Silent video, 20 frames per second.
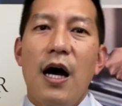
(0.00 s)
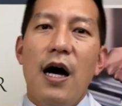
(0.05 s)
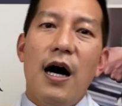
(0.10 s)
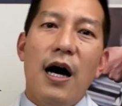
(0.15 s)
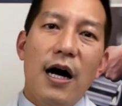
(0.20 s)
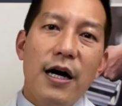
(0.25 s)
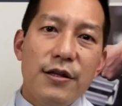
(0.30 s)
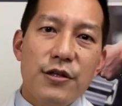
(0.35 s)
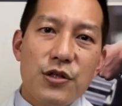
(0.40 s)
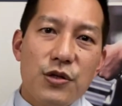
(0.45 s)

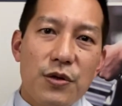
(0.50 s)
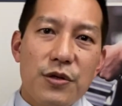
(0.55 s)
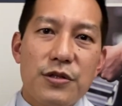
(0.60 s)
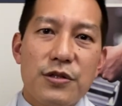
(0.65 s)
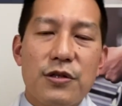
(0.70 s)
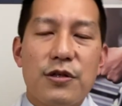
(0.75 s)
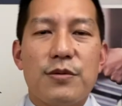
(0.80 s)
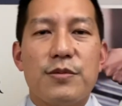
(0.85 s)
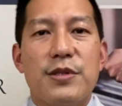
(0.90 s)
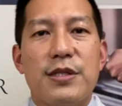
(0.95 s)
On the
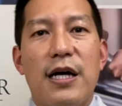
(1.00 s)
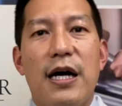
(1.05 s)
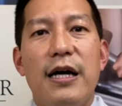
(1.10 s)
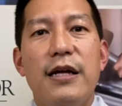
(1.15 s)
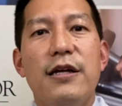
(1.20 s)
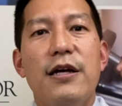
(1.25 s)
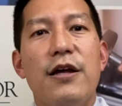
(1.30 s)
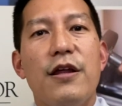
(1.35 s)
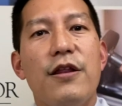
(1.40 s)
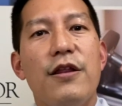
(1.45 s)
short-term side,
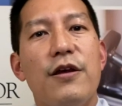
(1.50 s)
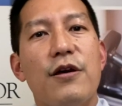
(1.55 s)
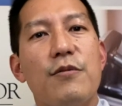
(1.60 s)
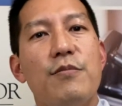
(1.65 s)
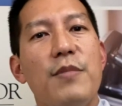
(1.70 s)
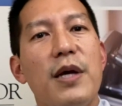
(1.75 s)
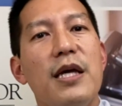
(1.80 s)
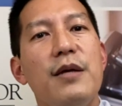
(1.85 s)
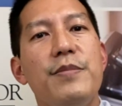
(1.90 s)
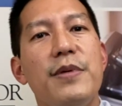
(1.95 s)
there
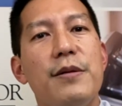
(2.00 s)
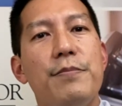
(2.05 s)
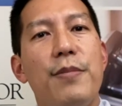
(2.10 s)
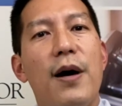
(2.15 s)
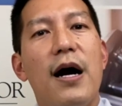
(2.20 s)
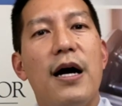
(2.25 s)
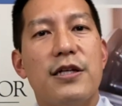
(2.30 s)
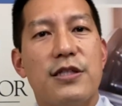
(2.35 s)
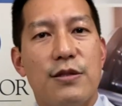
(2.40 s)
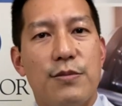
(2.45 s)
may be
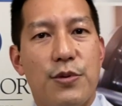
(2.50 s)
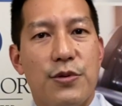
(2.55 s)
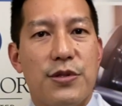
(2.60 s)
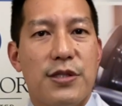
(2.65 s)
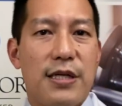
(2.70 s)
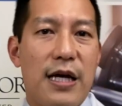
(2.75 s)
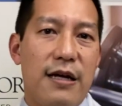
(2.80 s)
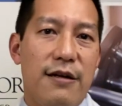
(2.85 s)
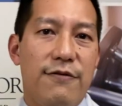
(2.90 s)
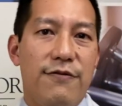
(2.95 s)
possible
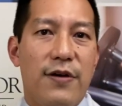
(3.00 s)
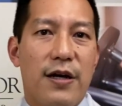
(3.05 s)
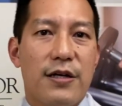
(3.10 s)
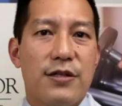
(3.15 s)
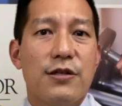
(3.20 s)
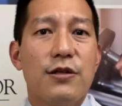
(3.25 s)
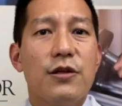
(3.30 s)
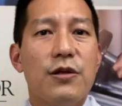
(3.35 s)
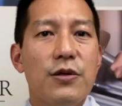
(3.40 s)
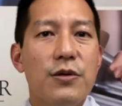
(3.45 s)
side effects,
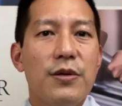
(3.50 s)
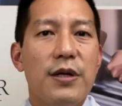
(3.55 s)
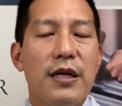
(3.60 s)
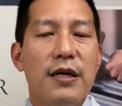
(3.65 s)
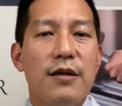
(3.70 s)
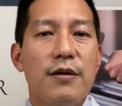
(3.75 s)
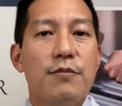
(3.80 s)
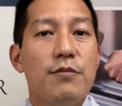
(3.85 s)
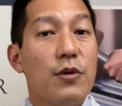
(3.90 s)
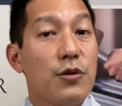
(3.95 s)

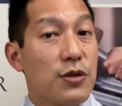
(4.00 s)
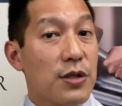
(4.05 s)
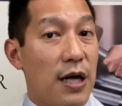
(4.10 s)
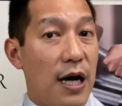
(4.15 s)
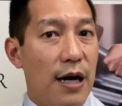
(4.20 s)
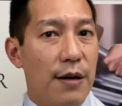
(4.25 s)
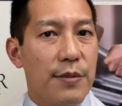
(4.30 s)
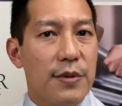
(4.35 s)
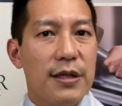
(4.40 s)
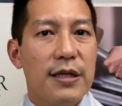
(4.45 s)
including, most
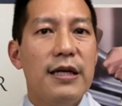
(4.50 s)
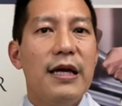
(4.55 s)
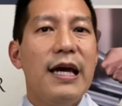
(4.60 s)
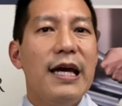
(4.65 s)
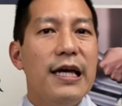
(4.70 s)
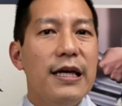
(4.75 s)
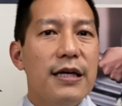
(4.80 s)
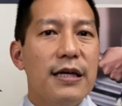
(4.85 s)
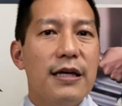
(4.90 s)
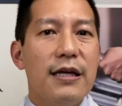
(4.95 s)
commonly,
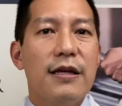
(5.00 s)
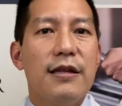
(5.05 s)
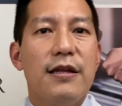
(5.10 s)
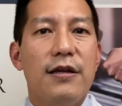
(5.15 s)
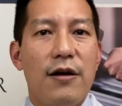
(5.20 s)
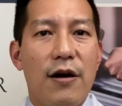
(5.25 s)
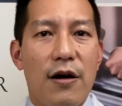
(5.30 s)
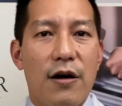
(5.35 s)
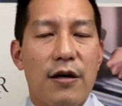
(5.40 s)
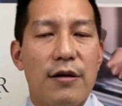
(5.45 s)
aching in the
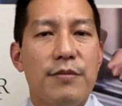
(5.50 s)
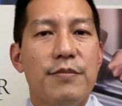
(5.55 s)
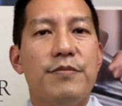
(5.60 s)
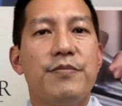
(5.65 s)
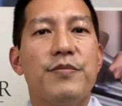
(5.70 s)
arm.